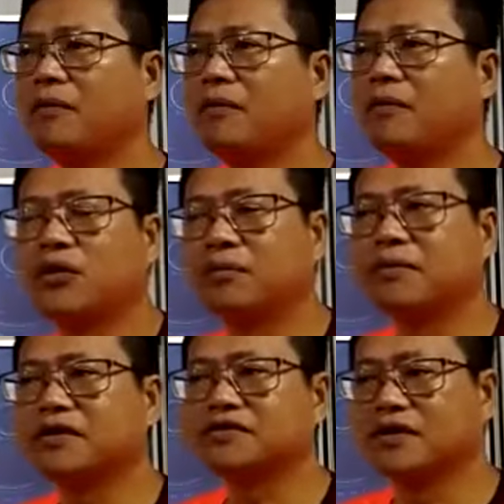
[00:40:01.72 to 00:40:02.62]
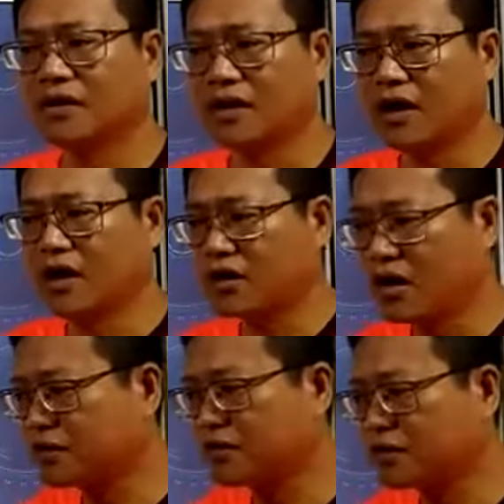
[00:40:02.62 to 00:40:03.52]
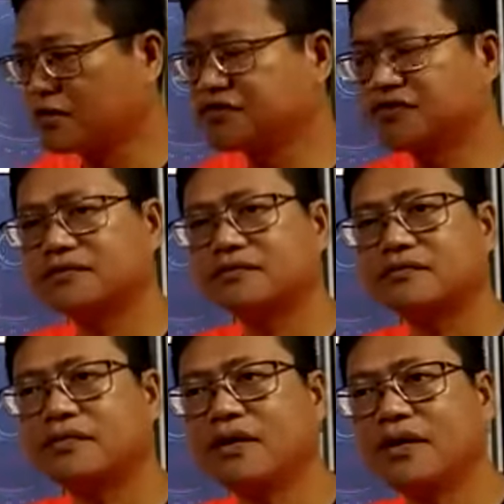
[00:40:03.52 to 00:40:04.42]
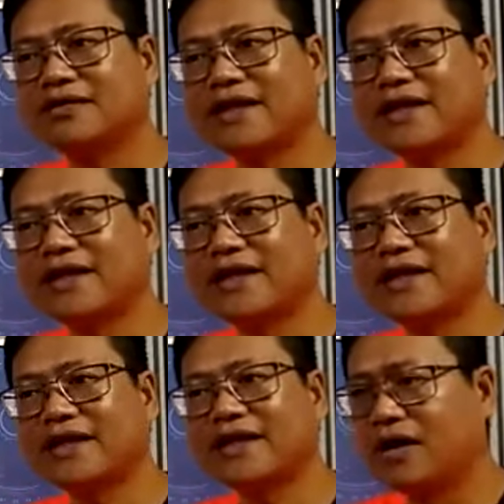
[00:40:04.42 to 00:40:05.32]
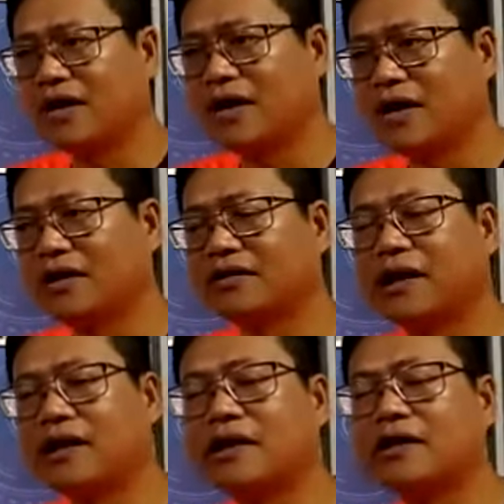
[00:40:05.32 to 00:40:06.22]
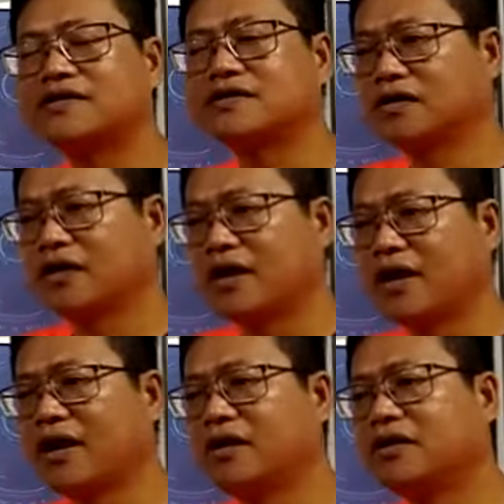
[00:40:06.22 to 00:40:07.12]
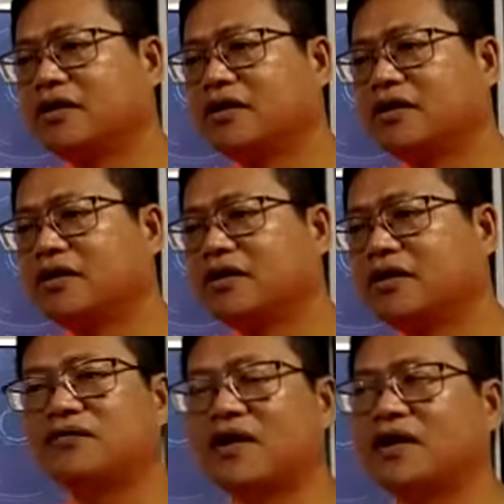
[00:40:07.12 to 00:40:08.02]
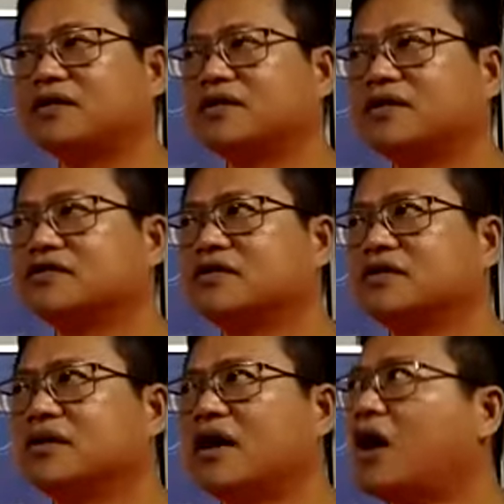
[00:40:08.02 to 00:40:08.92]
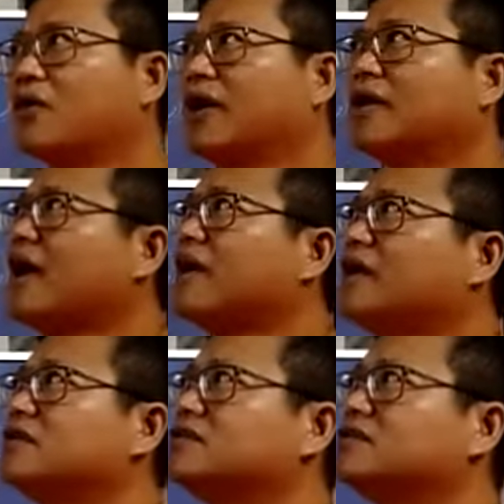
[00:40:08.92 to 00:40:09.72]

equipment, helicopters, tanks, artilleries, and these jet fighters. How can I